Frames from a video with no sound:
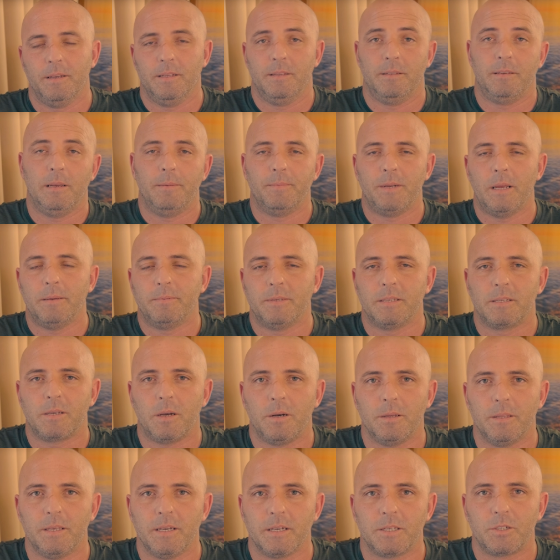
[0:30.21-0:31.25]
sometimes it's
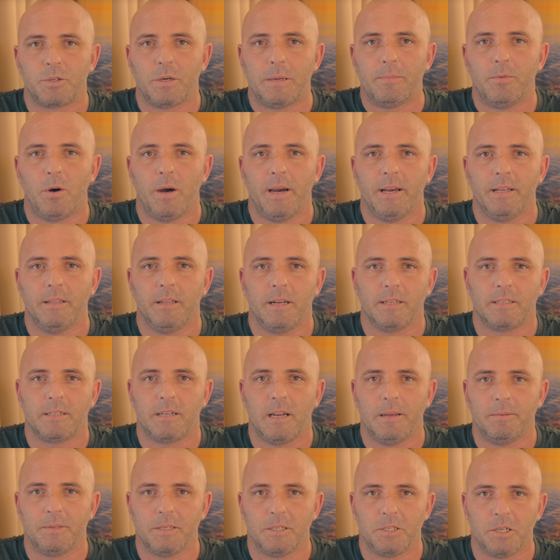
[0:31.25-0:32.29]
called the extreme wide, lots of
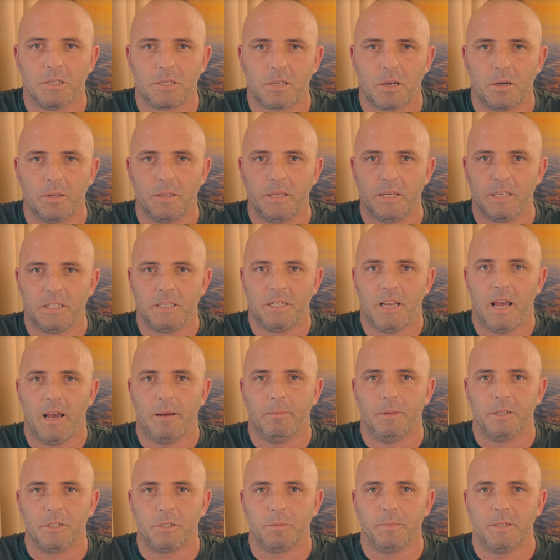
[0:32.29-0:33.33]
times it's just called the
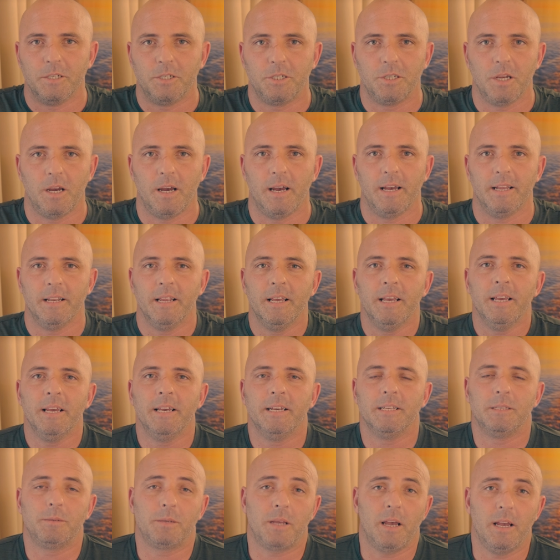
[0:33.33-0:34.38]
establishment shot.
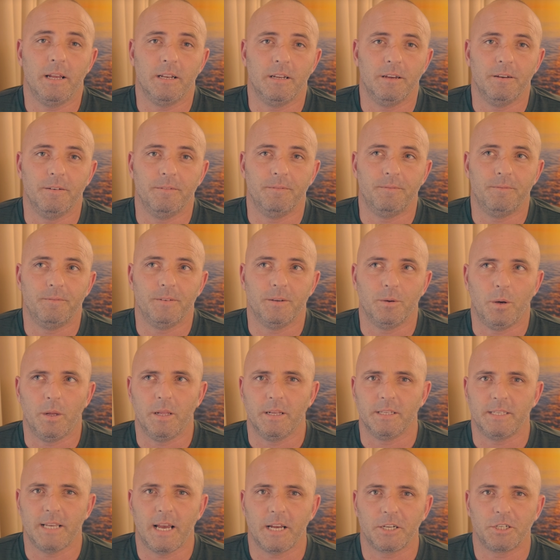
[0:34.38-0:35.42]
It's kind of, well,
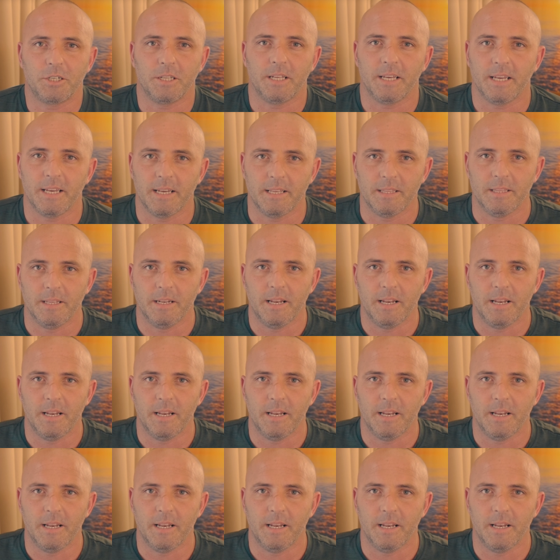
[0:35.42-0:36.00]
it's actually in the